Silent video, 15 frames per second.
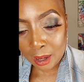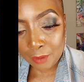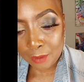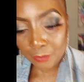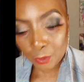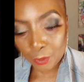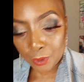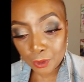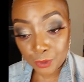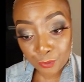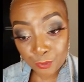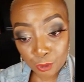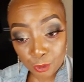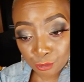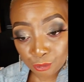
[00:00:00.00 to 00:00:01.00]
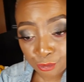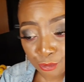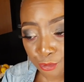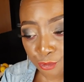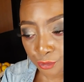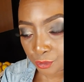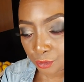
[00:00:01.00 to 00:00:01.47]
for this food,
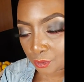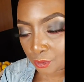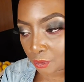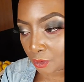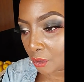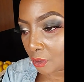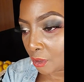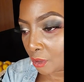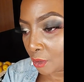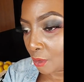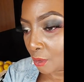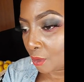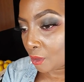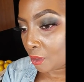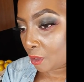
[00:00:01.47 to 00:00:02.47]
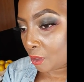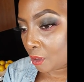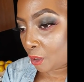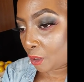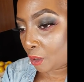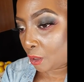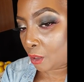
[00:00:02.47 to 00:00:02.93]

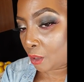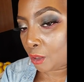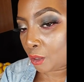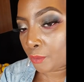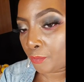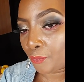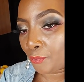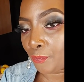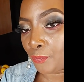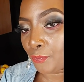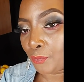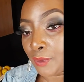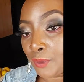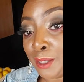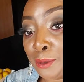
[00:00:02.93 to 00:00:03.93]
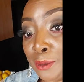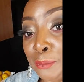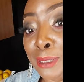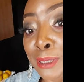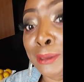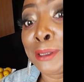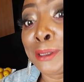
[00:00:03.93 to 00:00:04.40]
uh, the
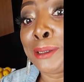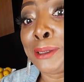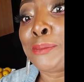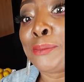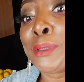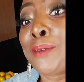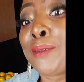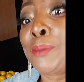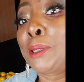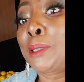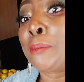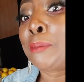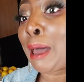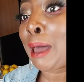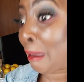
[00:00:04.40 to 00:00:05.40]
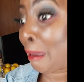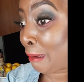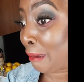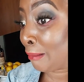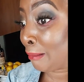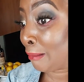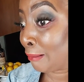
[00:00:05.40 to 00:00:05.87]
ability to be able to buy
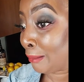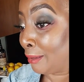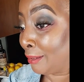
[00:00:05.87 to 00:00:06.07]
it.